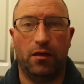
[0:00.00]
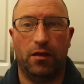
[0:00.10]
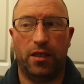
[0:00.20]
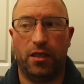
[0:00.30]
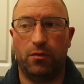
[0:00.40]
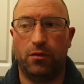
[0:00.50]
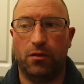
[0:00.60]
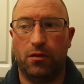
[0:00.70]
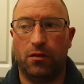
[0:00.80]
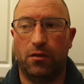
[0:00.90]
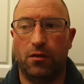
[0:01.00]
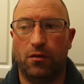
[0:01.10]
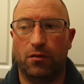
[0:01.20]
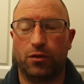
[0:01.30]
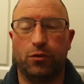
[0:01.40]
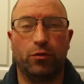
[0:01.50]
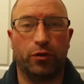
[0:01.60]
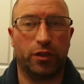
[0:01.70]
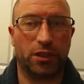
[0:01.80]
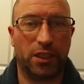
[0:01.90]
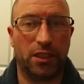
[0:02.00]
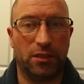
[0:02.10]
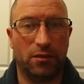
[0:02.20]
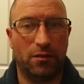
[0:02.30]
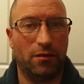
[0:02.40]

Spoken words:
Now, slow cookers, guys,